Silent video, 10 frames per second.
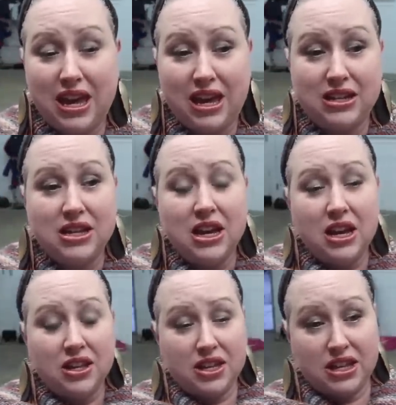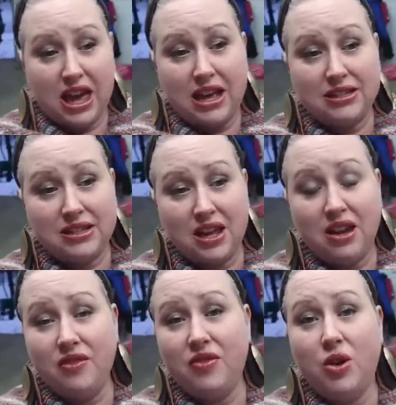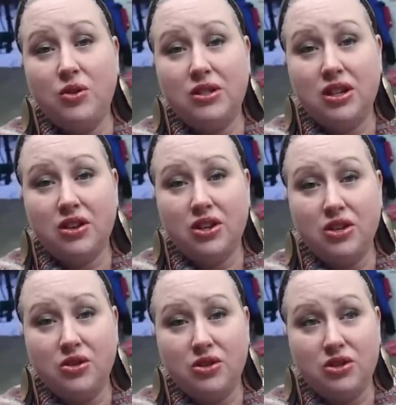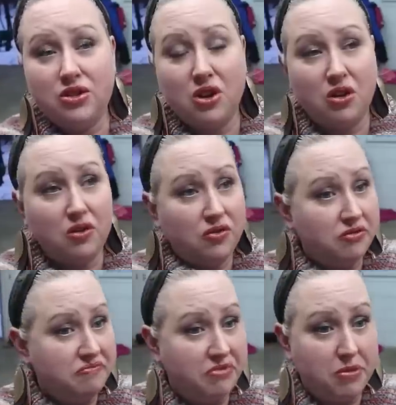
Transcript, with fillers: And the gas line folks that are gonna do the stove,